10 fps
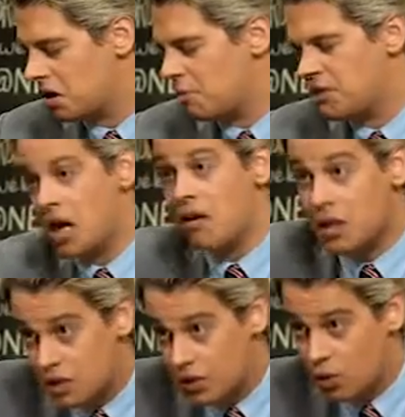
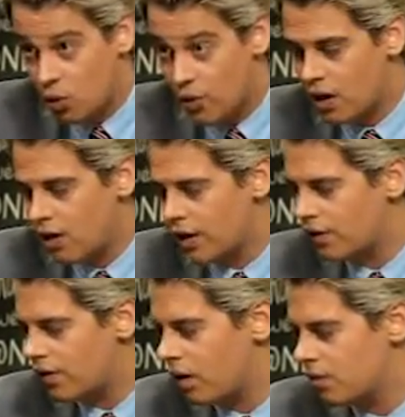libertarians, or they're
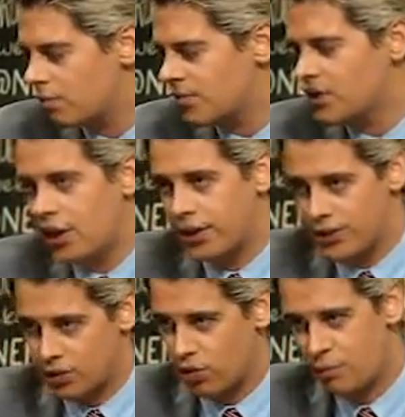like
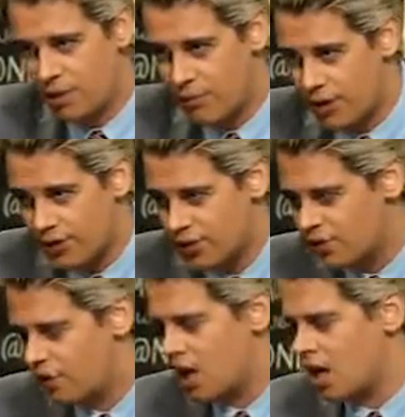cyclists, or liberal Democrats in
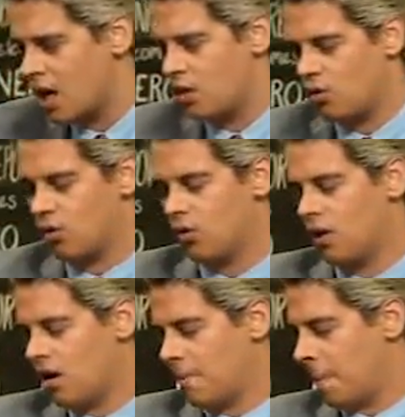the UK,
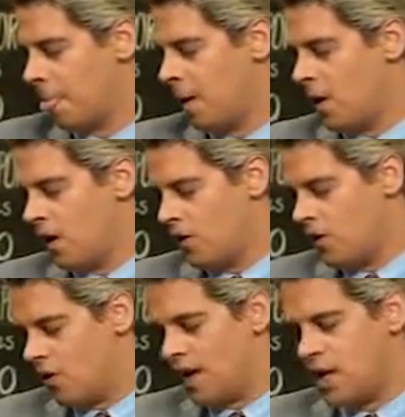or
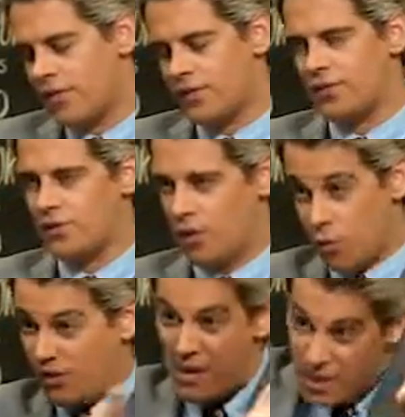you know, any other sort of,
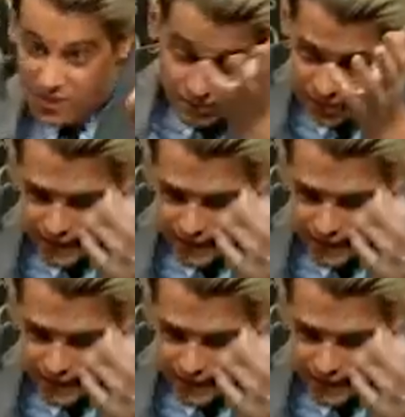or feminists, in